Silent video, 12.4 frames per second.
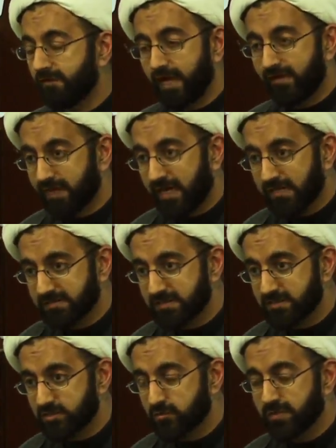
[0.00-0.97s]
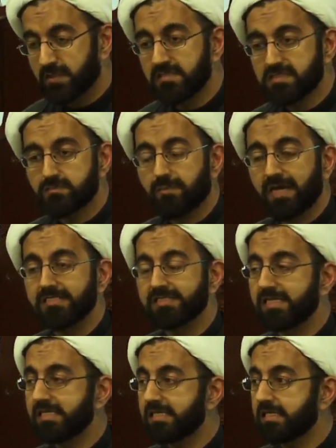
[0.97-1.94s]
have access to it is by
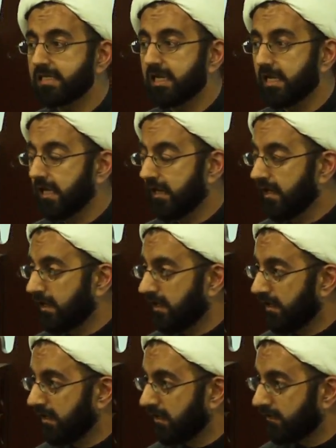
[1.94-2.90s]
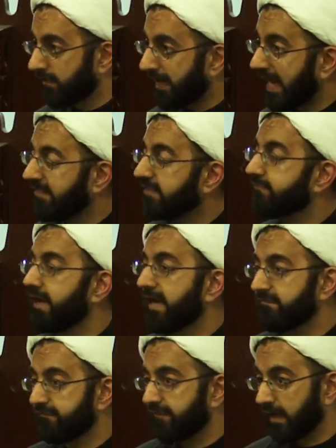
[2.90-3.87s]
taking the path of
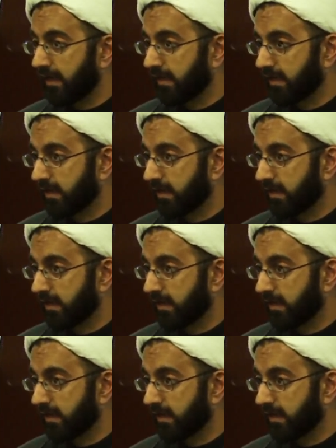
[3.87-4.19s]
iffah,